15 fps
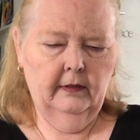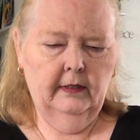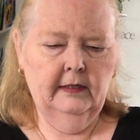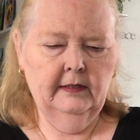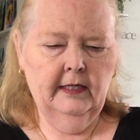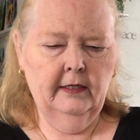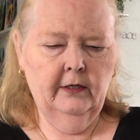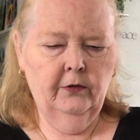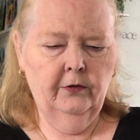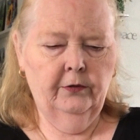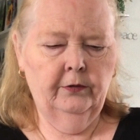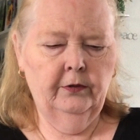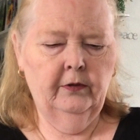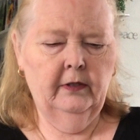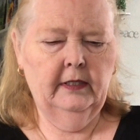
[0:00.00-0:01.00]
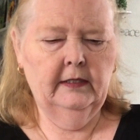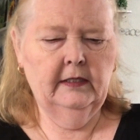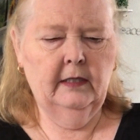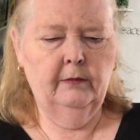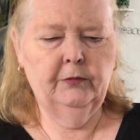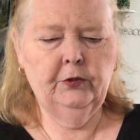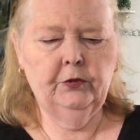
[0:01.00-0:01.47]
As I go through this,
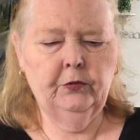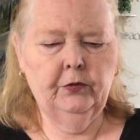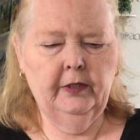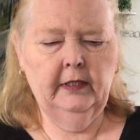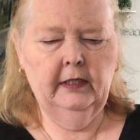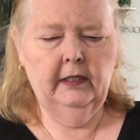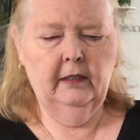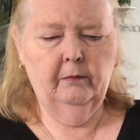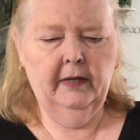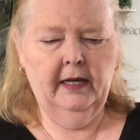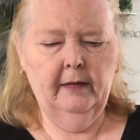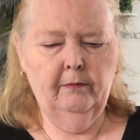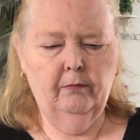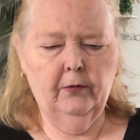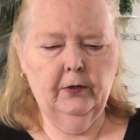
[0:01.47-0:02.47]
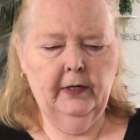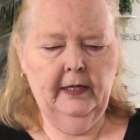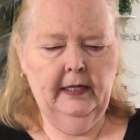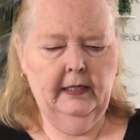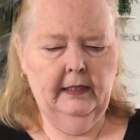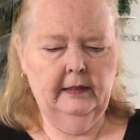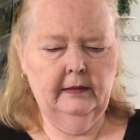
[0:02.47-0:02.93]
I'm sorting it by
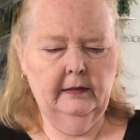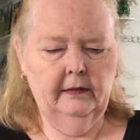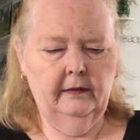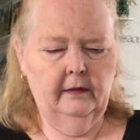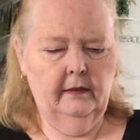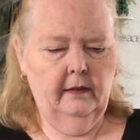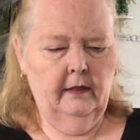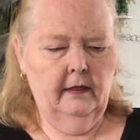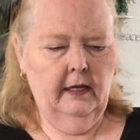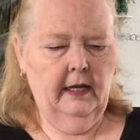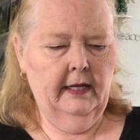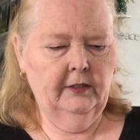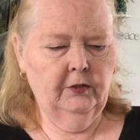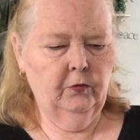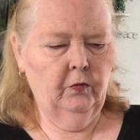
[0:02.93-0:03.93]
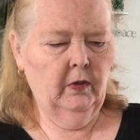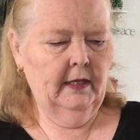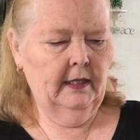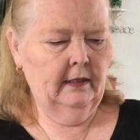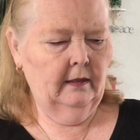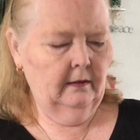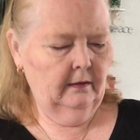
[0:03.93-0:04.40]
brand as
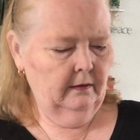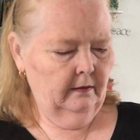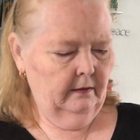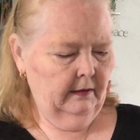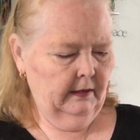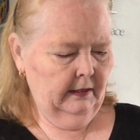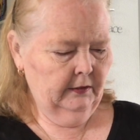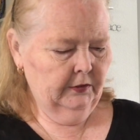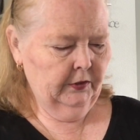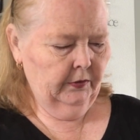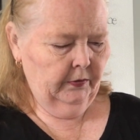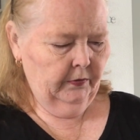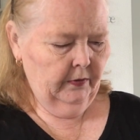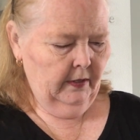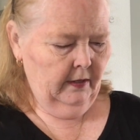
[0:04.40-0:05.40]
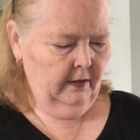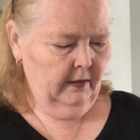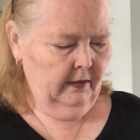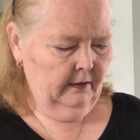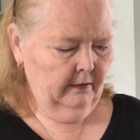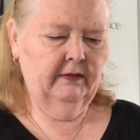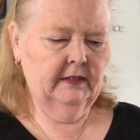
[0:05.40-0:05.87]
well, and so
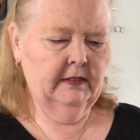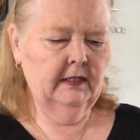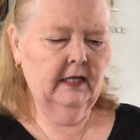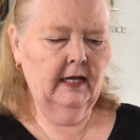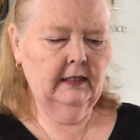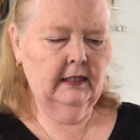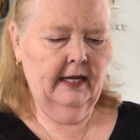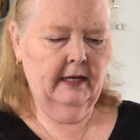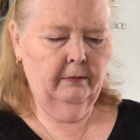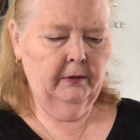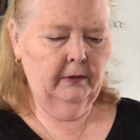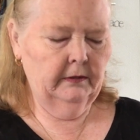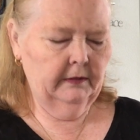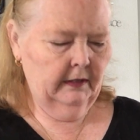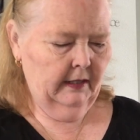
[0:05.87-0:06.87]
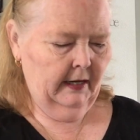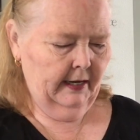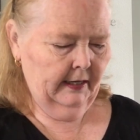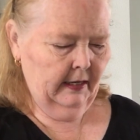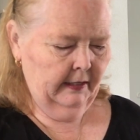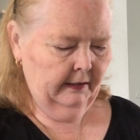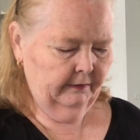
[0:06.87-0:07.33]
if it's not labeled, I
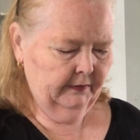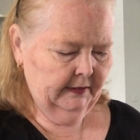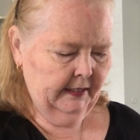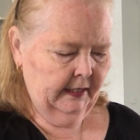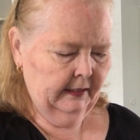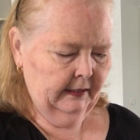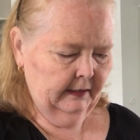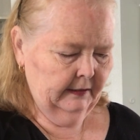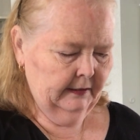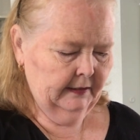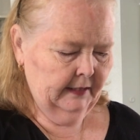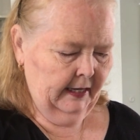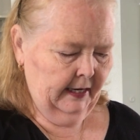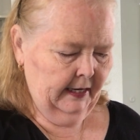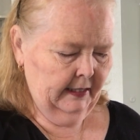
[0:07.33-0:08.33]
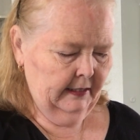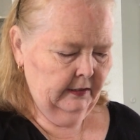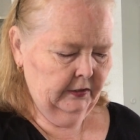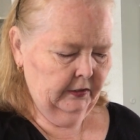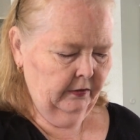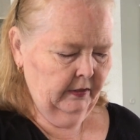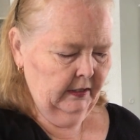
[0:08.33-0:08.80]
kind of set it aside.
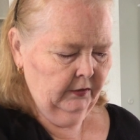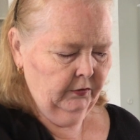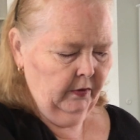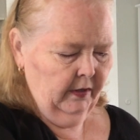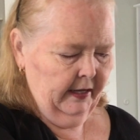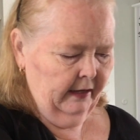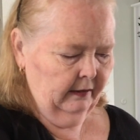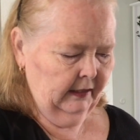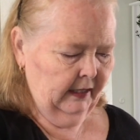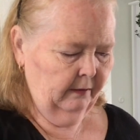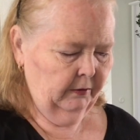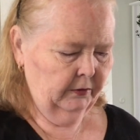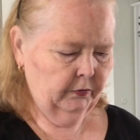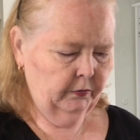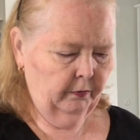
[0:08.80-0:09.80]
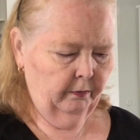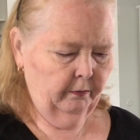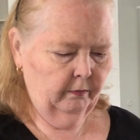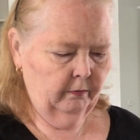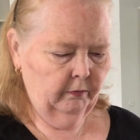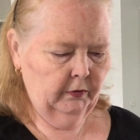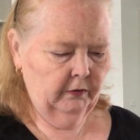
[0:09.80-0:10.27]
So these without labels will
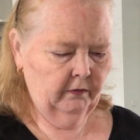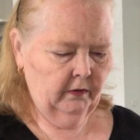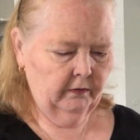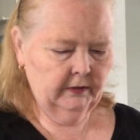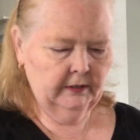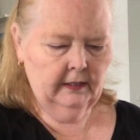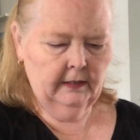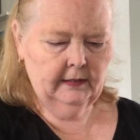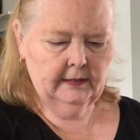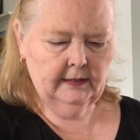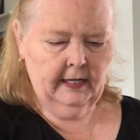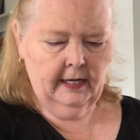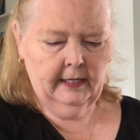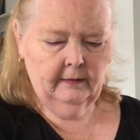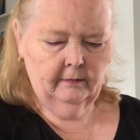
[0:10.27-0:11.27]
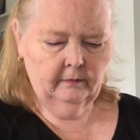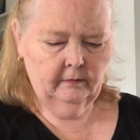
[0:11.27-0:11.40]
move over to the side.